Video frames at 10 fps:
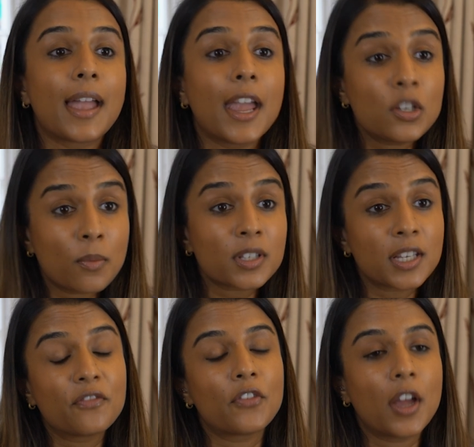
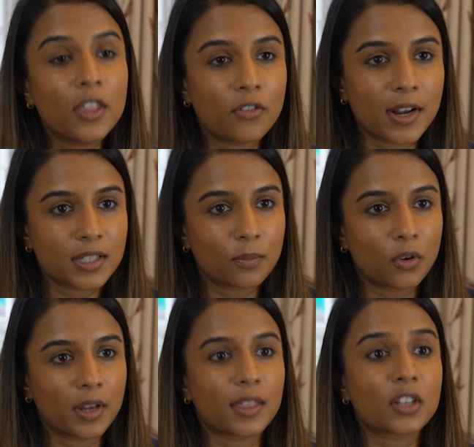HMRC further raised the
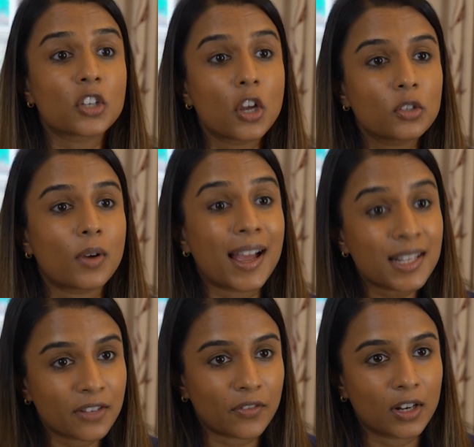point that total
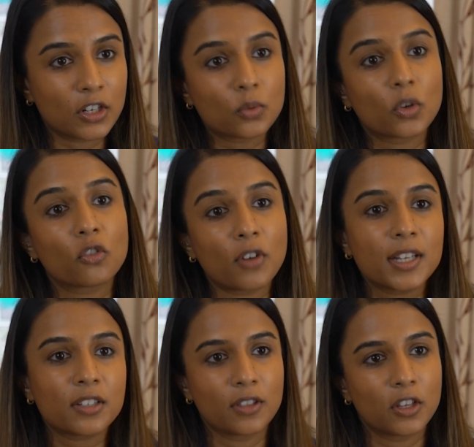asset values were
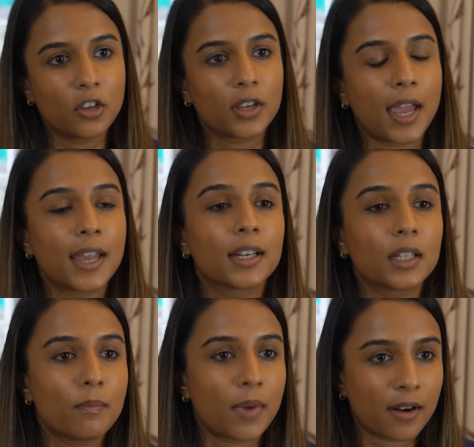greater in the UK in
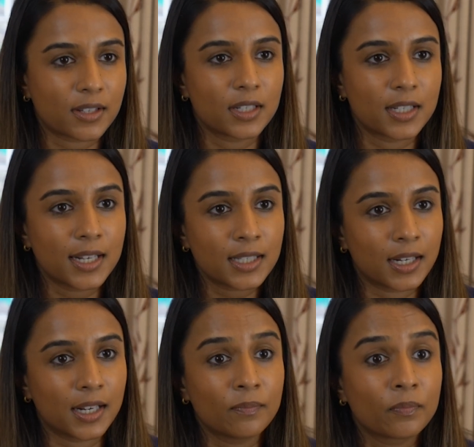comparison to
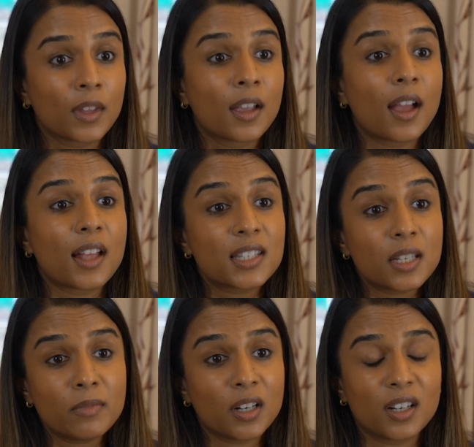Italy. And
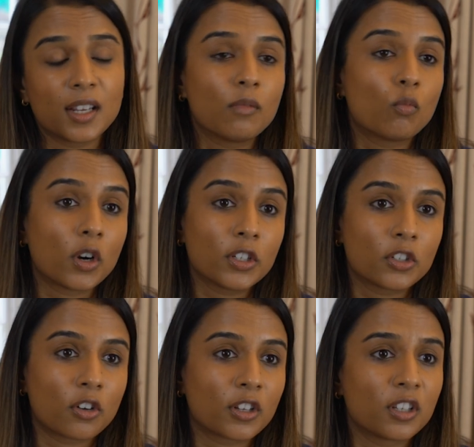similarly, one
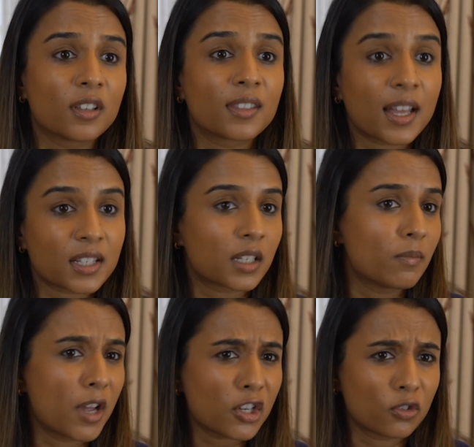could argue that that's a
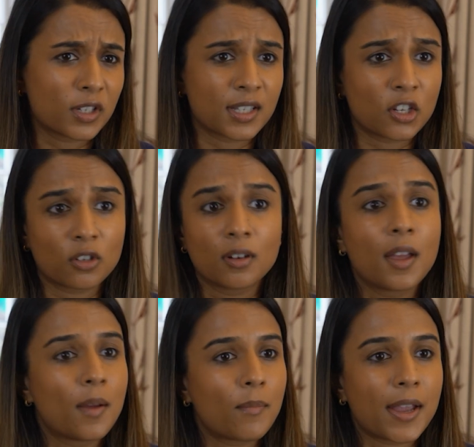commercial decision
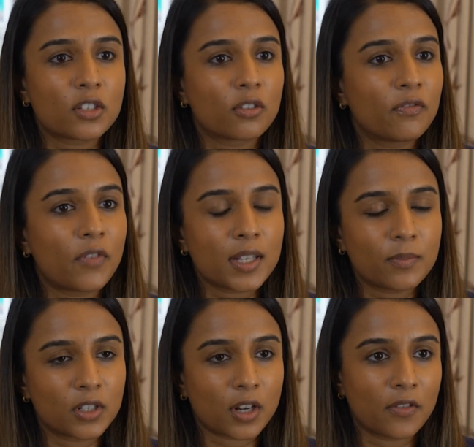based on
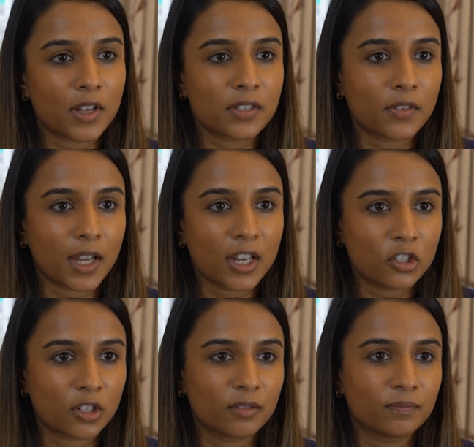investment
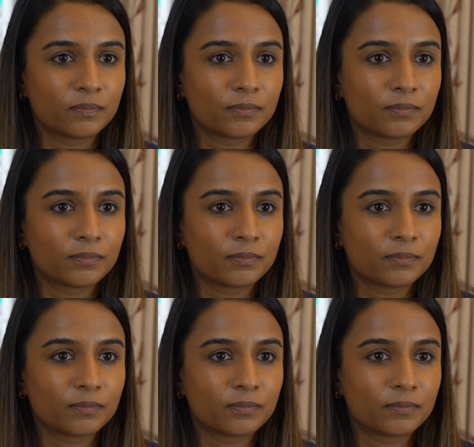diversification.